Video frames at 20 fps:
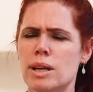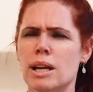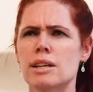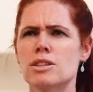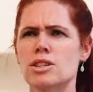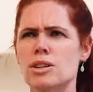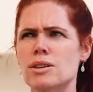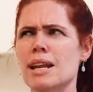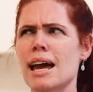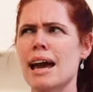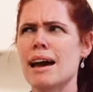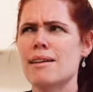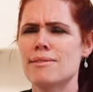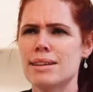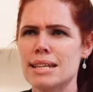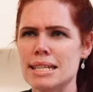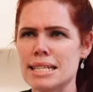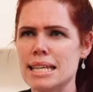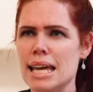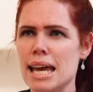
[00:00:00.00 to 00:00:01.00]
when I don't have
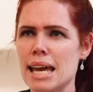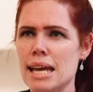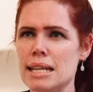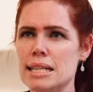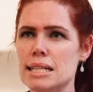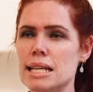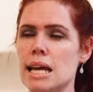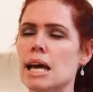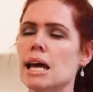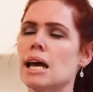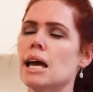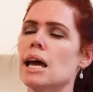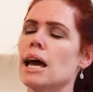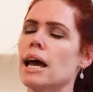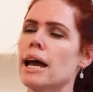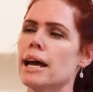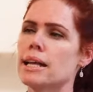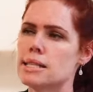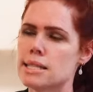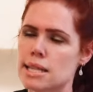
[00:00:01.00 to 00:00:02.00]
it yet.
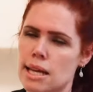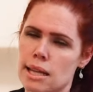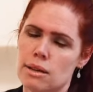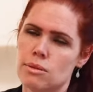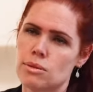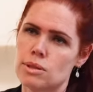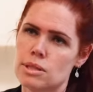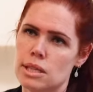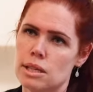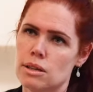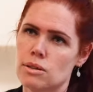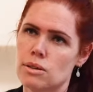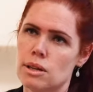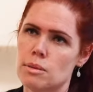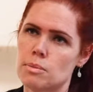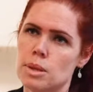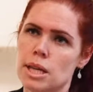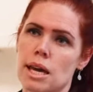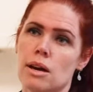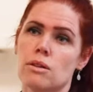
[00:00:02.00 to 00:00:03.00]
And Sally was
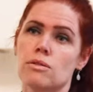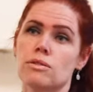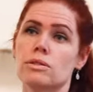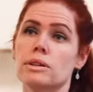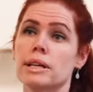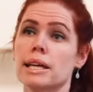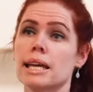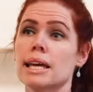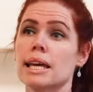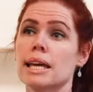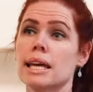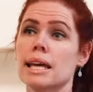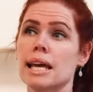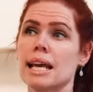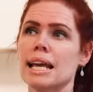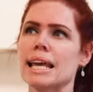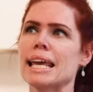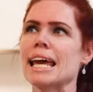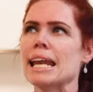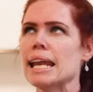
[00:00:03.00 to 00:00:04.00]
incredibly helpful
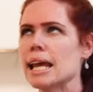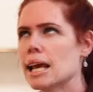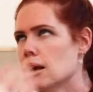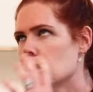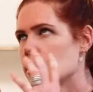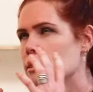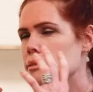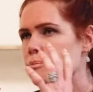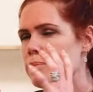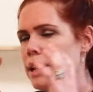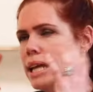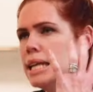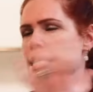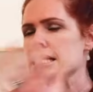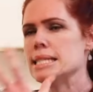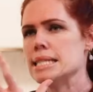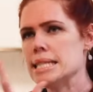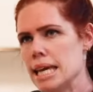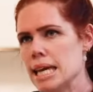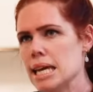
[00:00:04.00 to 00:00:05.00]
in getting me to
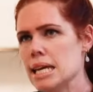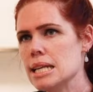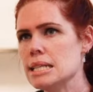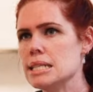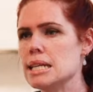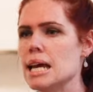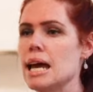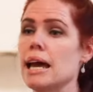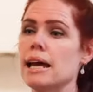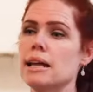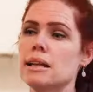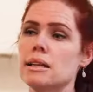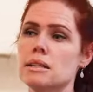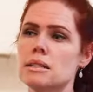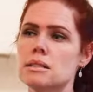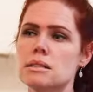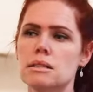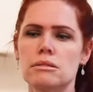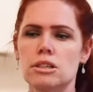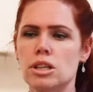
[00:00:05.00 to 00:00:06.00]
see it
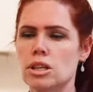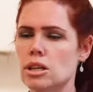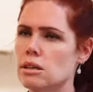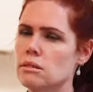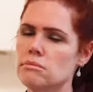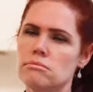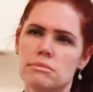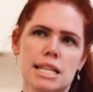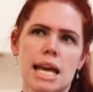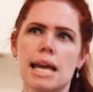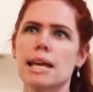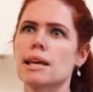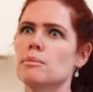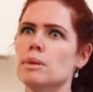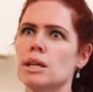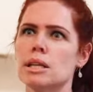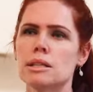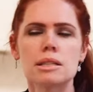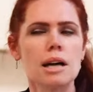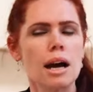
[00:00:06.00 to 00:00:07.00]
and, you know,
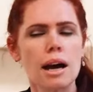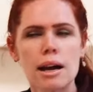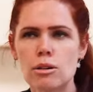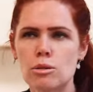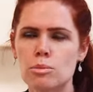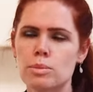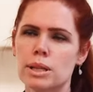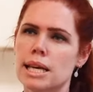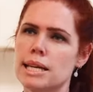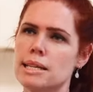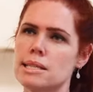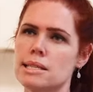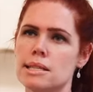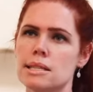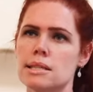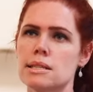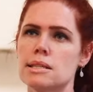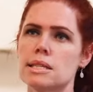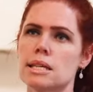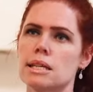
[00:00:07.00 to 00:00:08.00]
taking me to tile
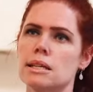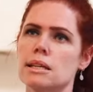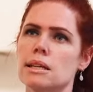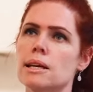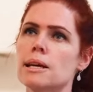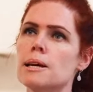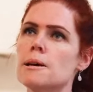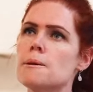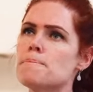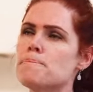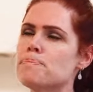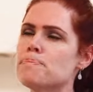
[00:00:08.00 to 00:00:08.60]
places and